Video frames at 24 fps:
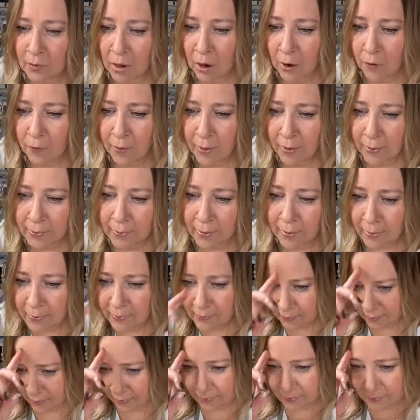All right,
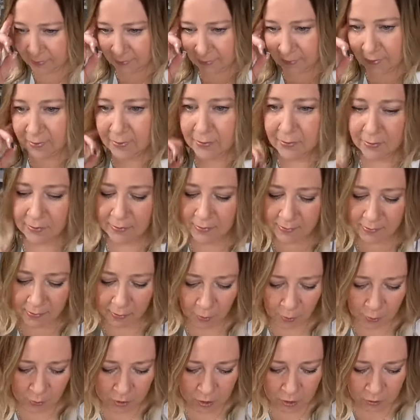guys, that's it.
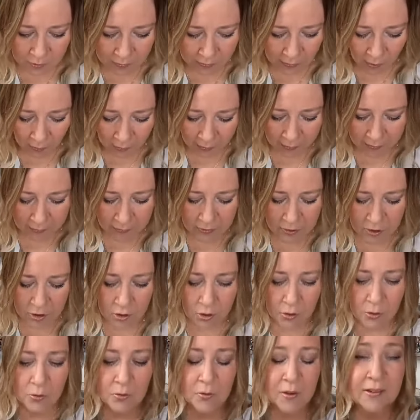So you saw how to
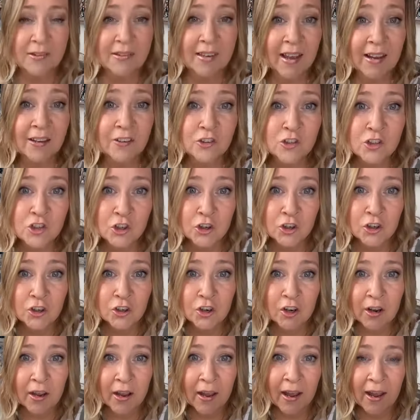do the texture
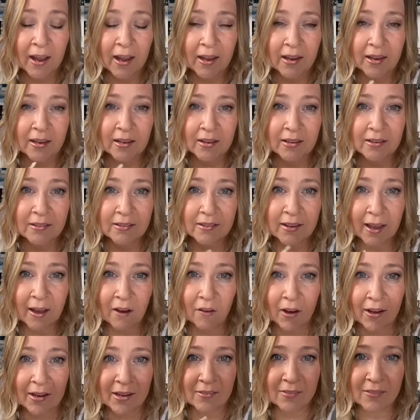and
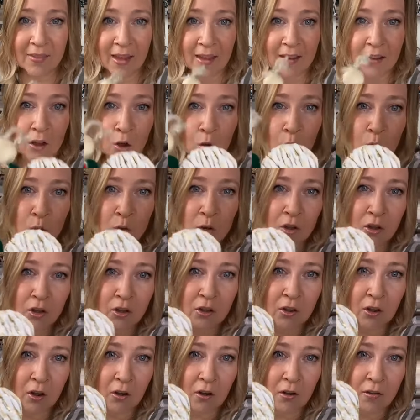how I get that gold
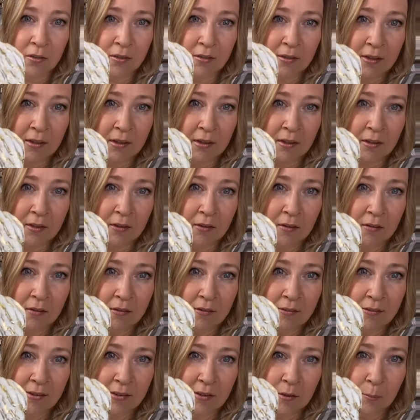look on the
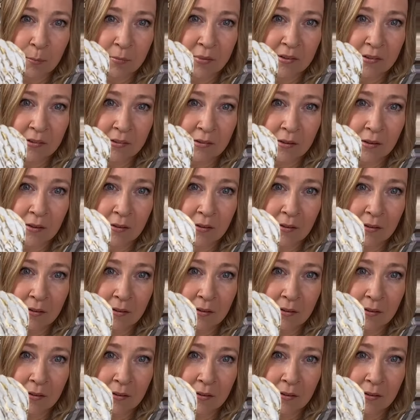tips.